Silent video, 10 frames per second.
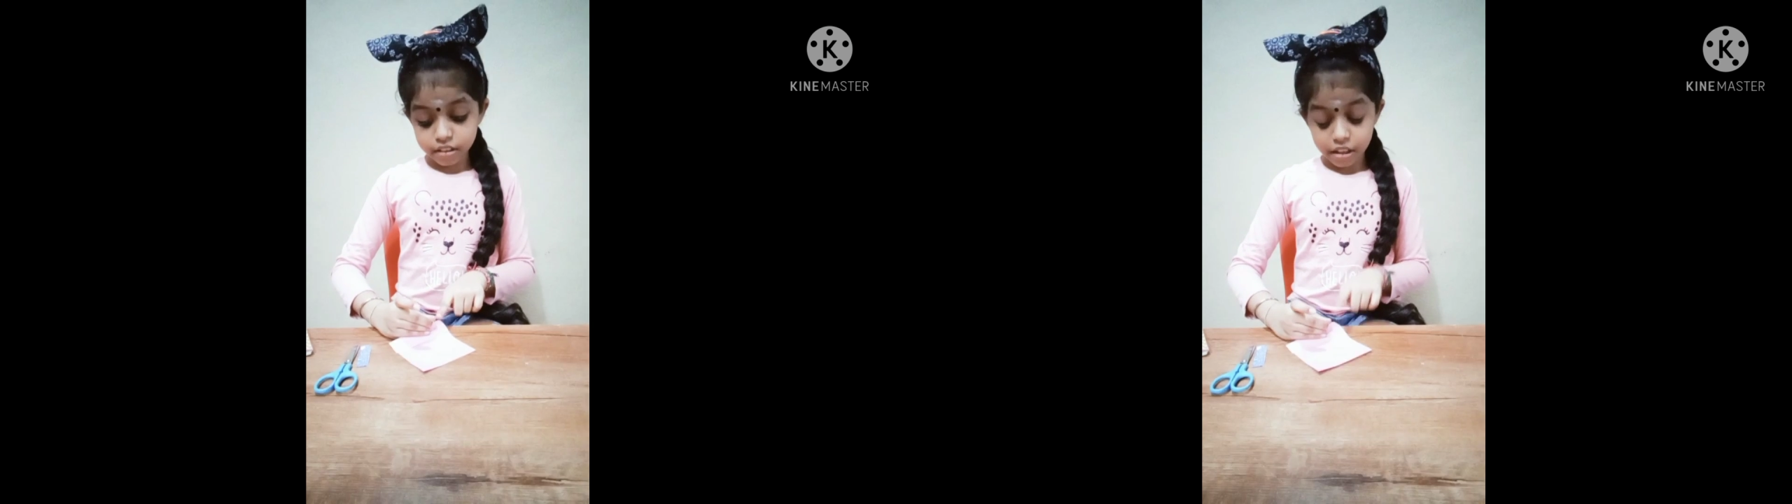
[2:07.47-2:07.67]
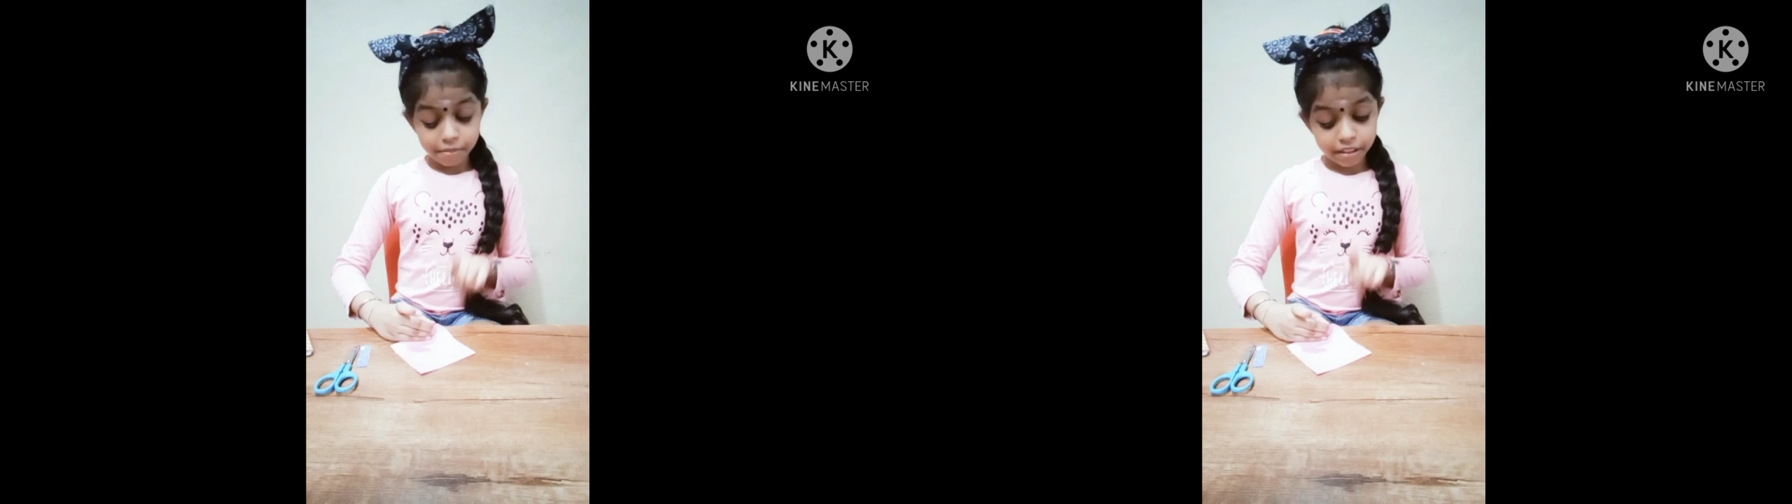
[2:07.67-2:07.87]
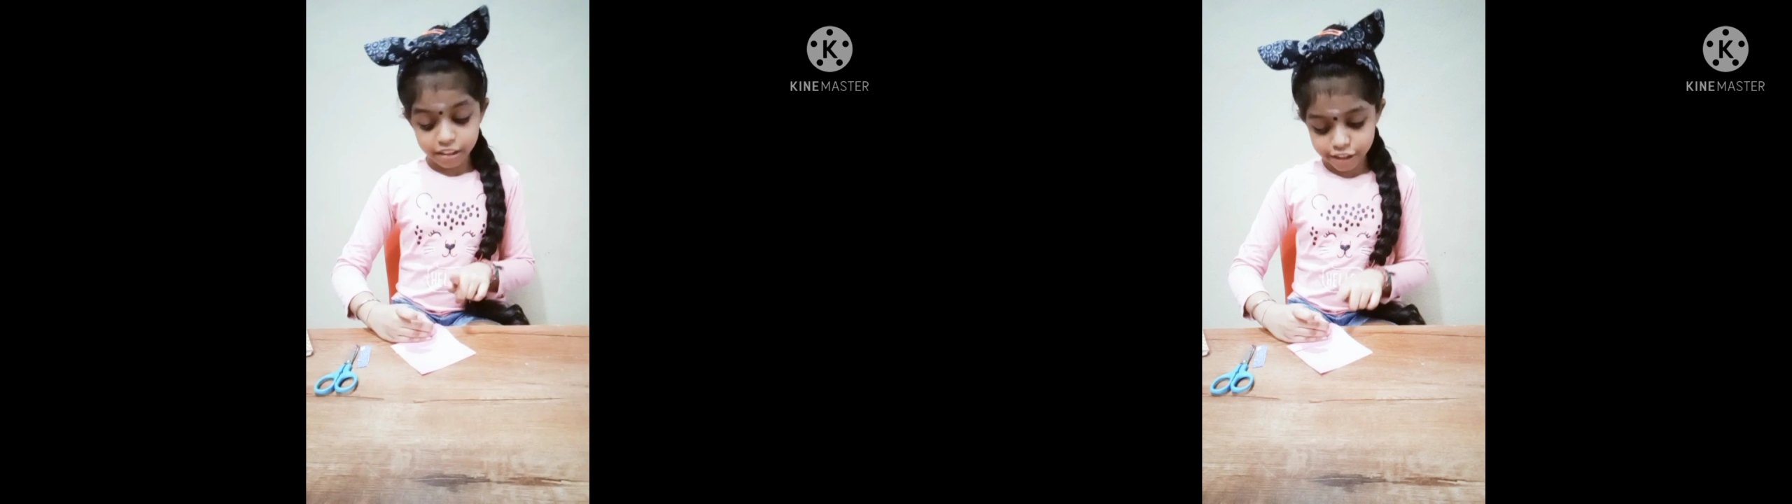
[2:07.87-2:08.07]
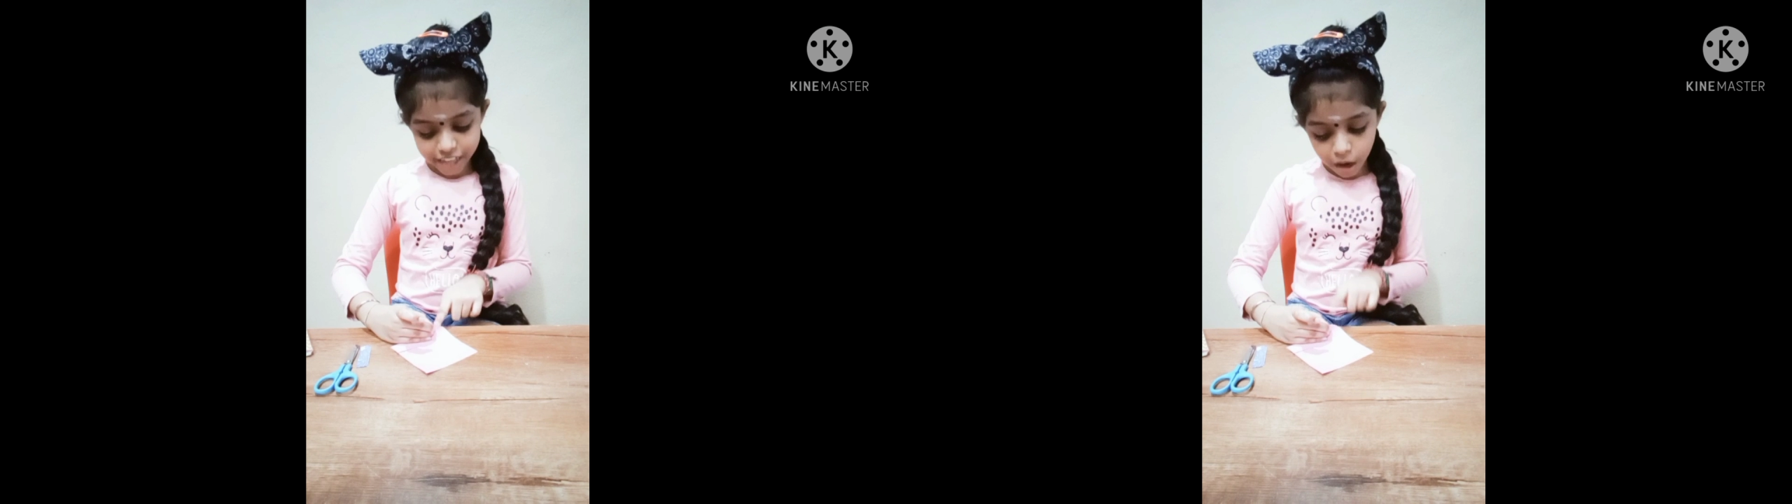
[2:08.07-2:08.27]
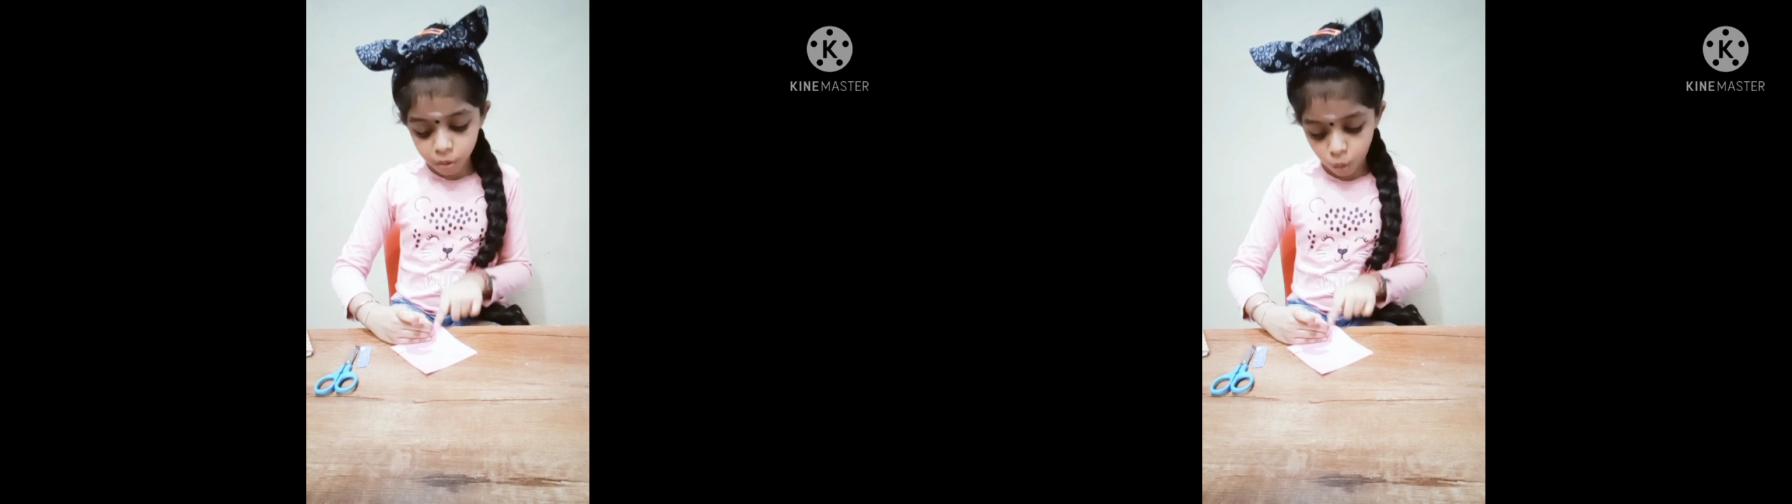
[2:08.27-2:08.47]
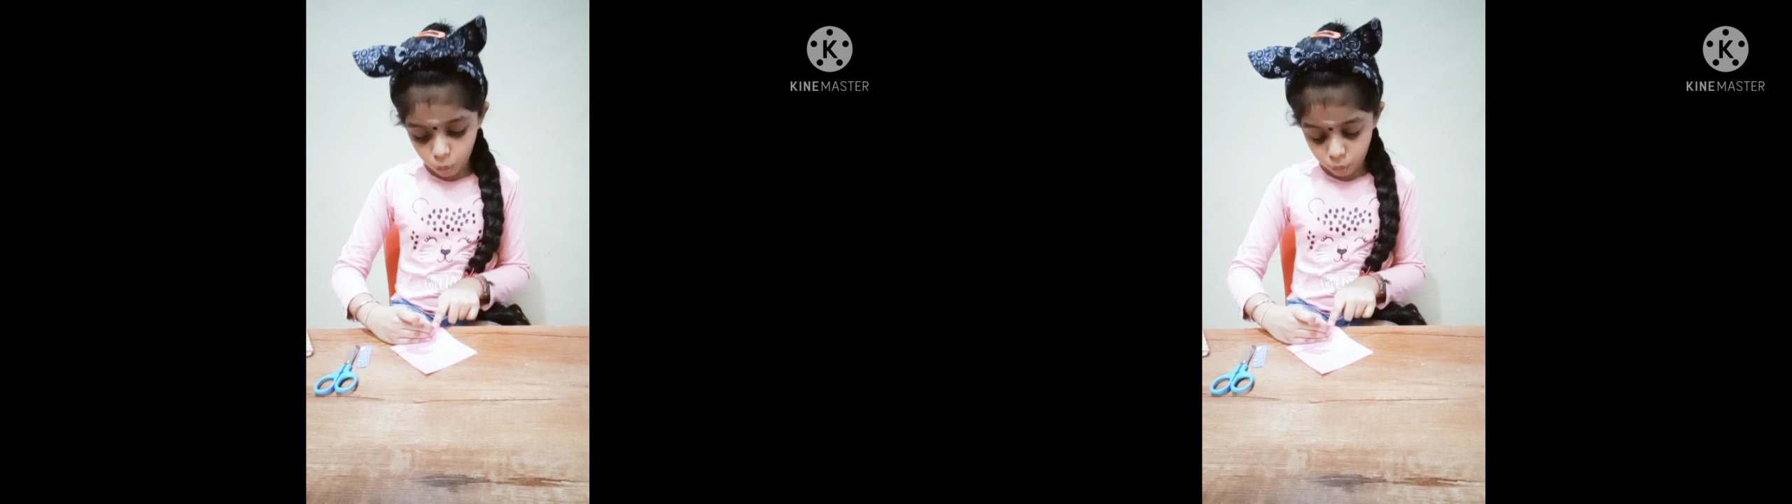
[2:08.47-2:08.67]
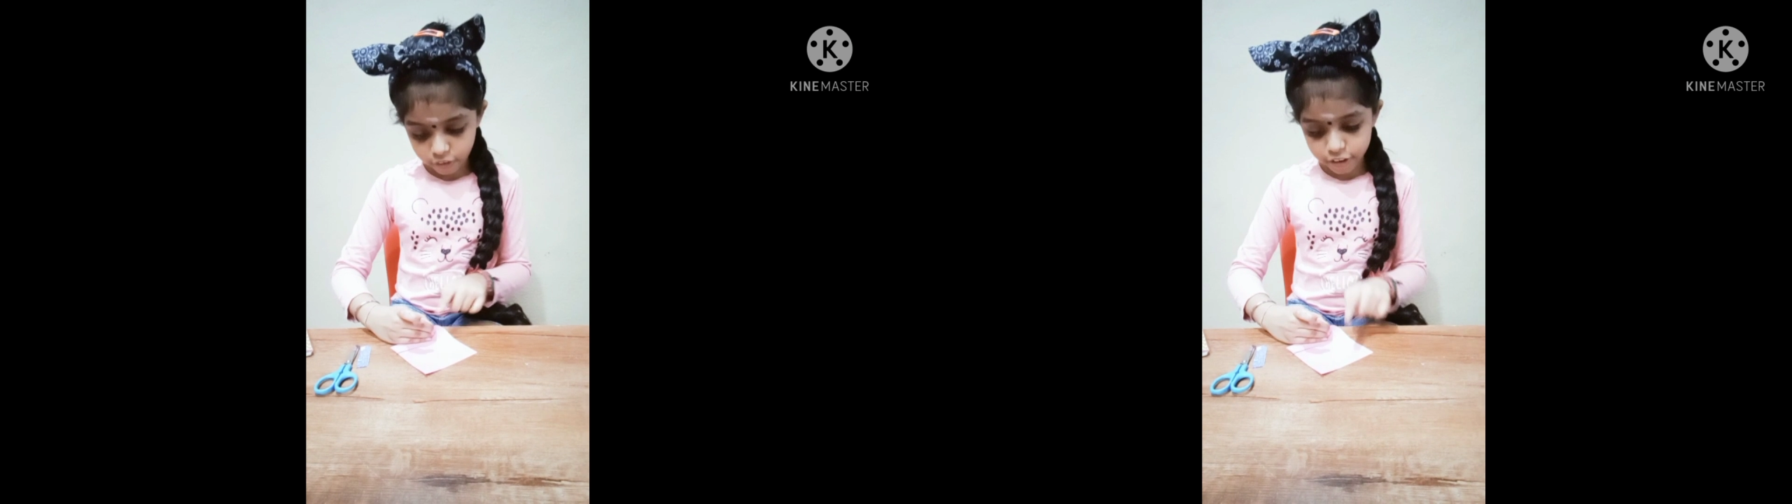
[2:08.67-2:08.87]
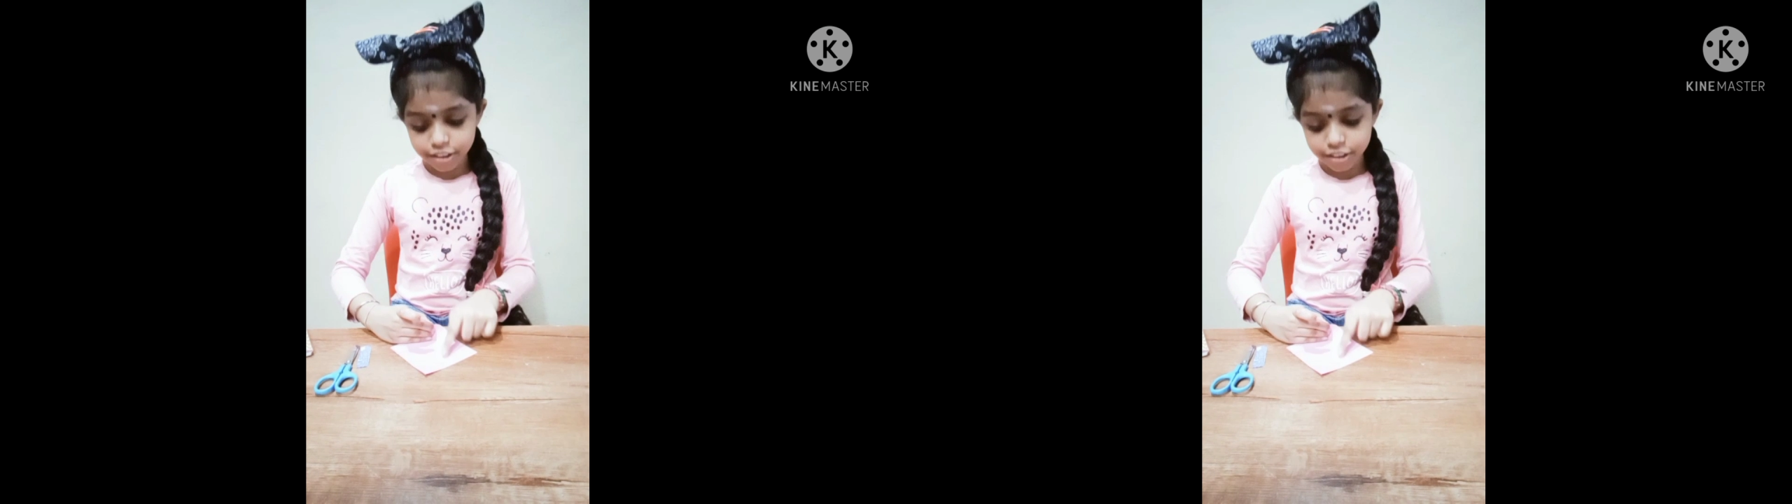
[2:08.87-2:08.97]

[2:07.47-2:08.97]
in the down corner